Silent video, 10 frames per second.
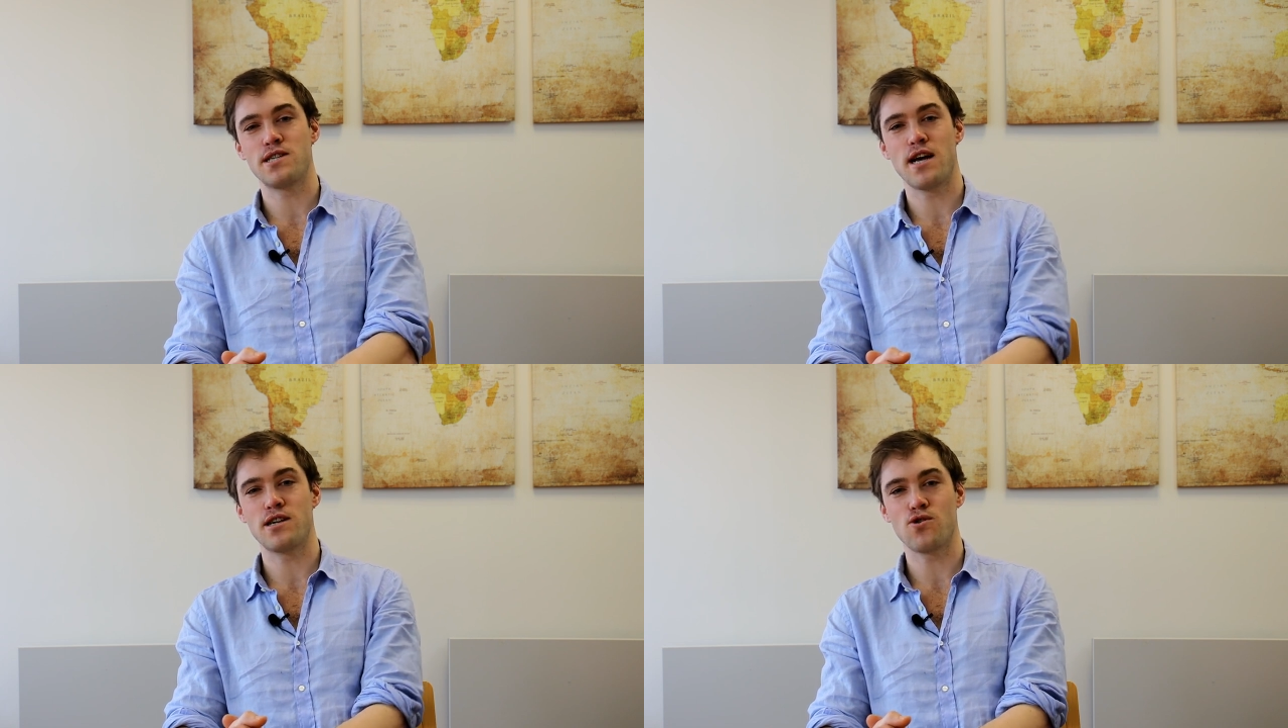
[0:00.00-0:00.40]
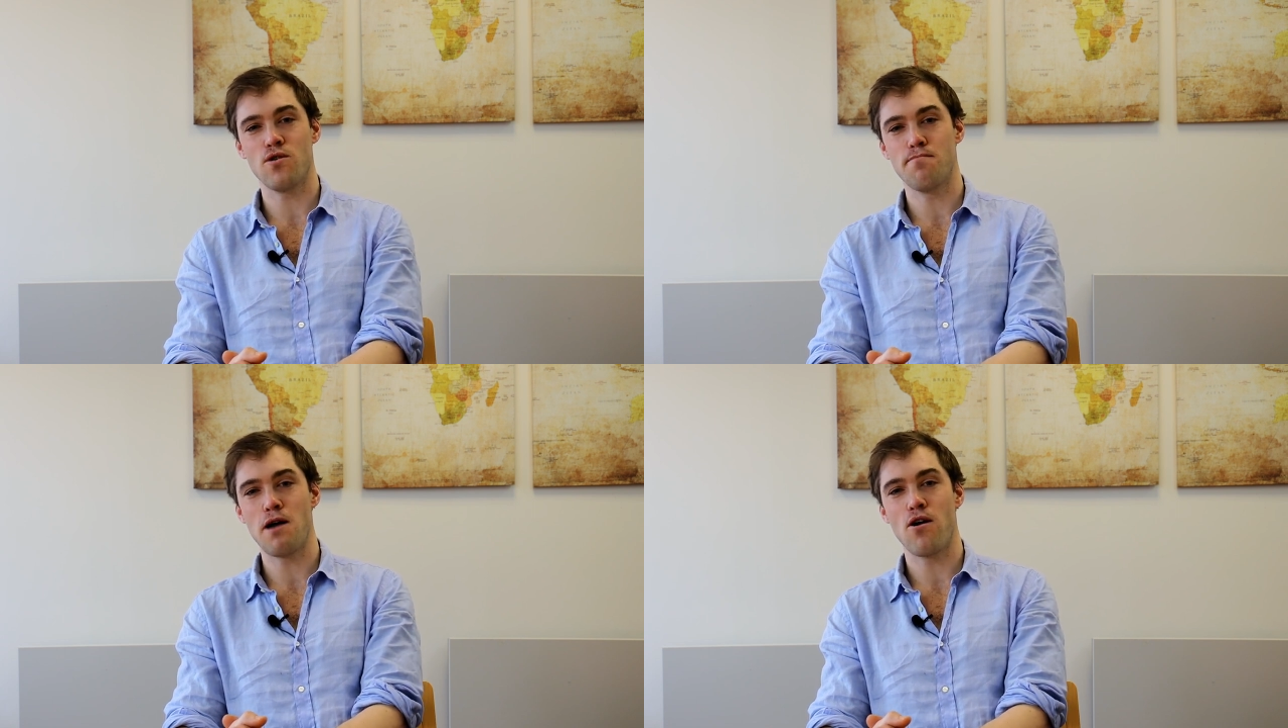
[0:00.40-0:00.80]
the
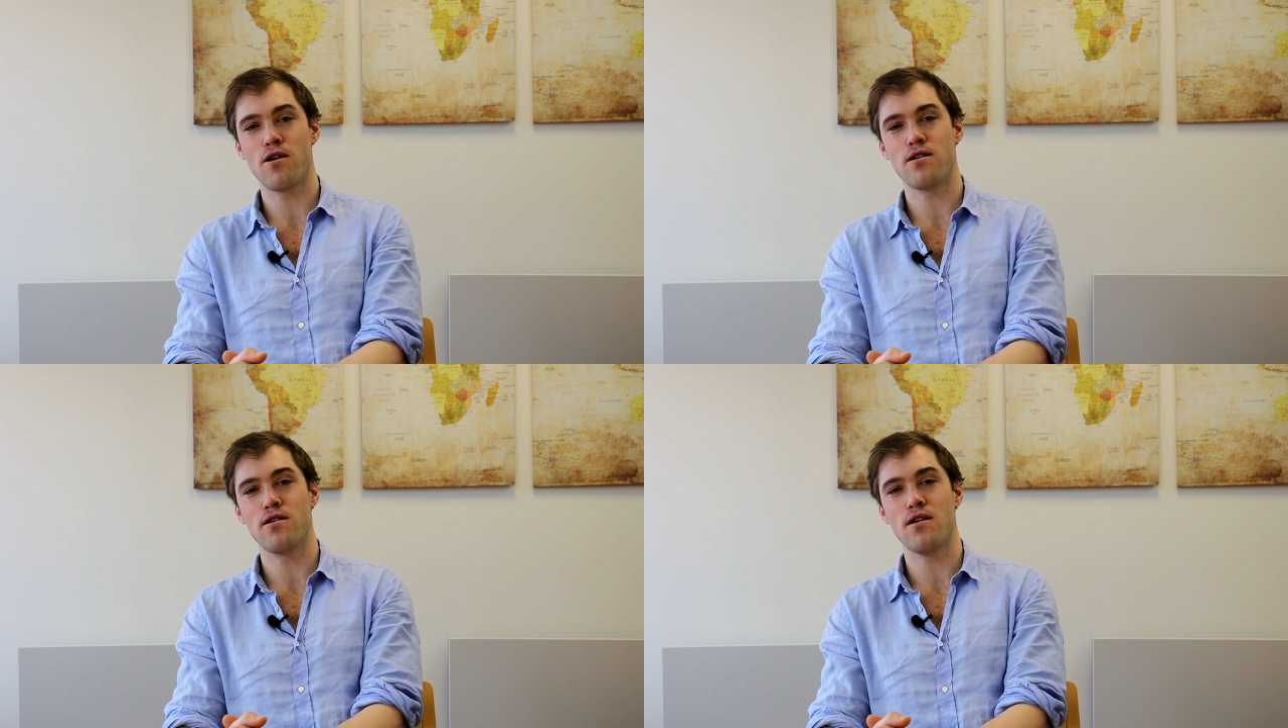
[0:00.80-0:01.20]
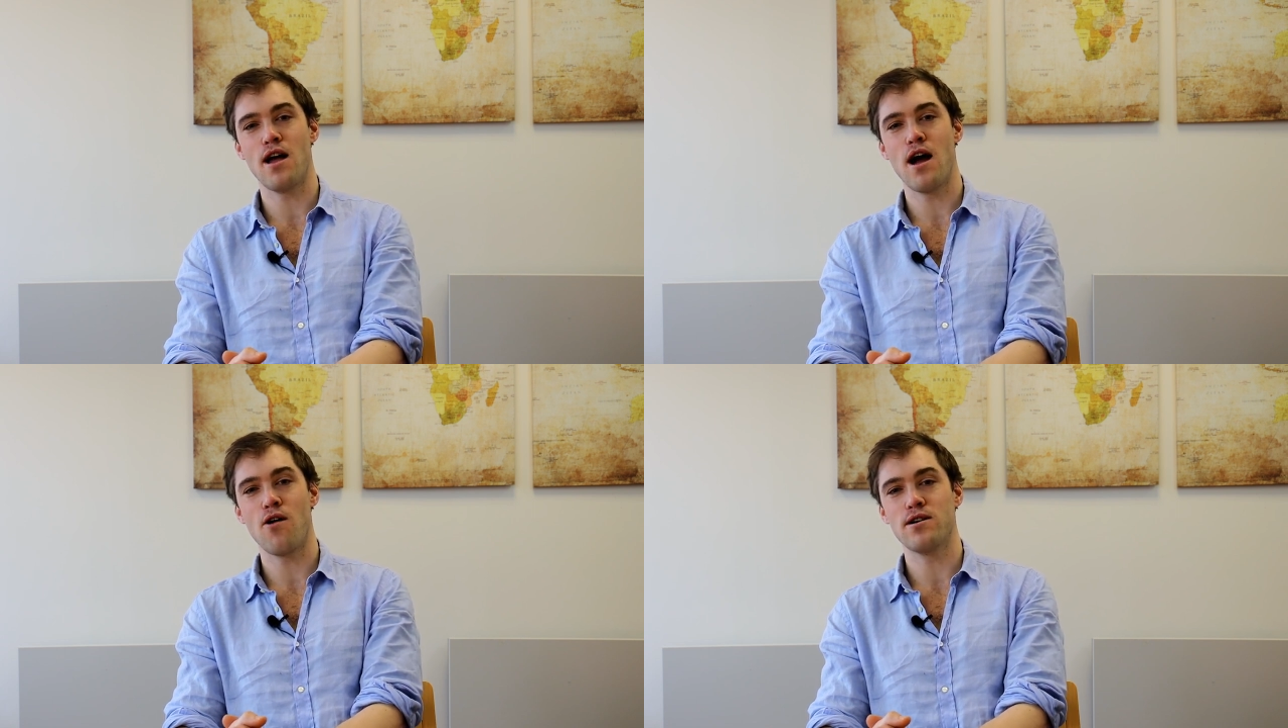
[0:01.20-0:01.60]
Central American
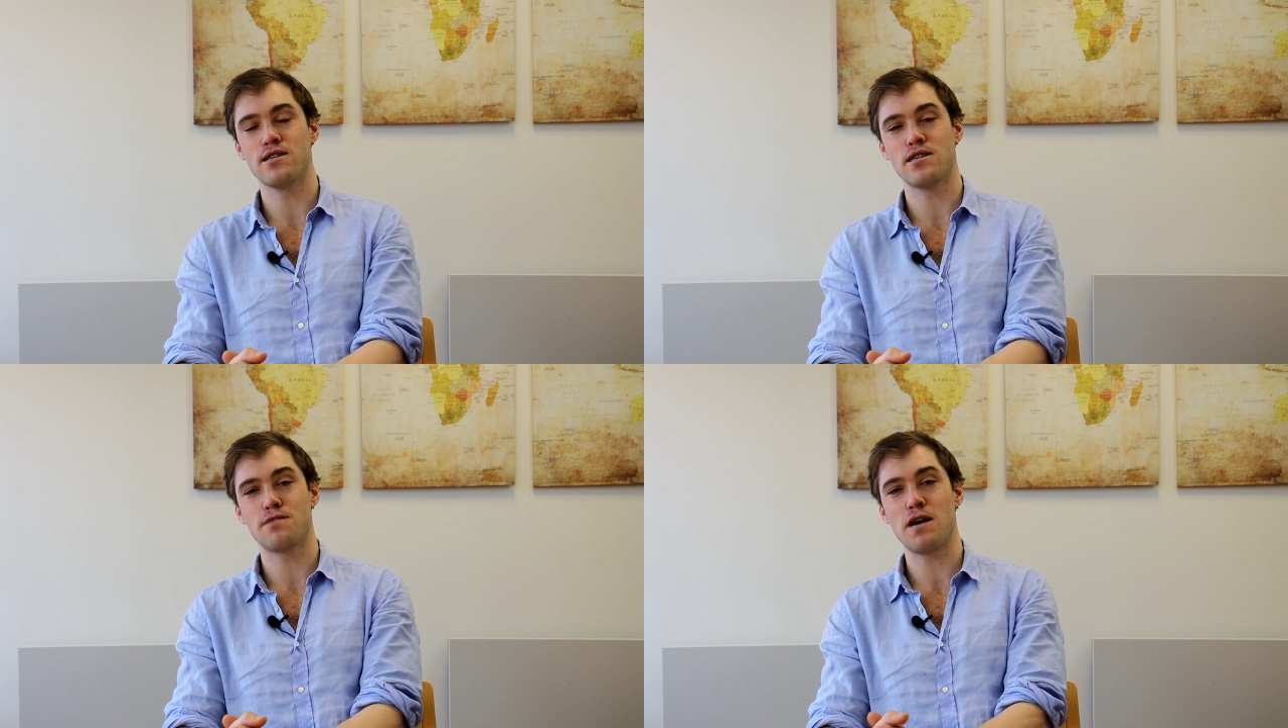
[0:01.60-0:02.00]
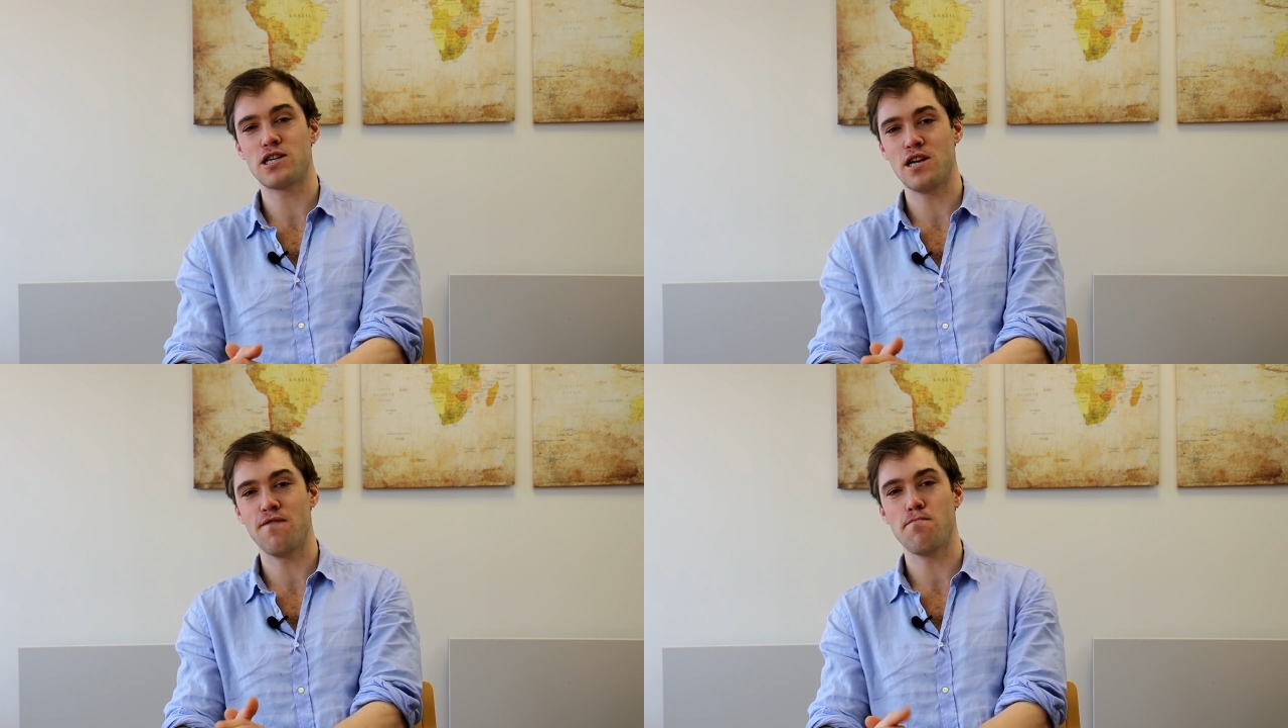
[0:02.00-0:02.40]
areas, especially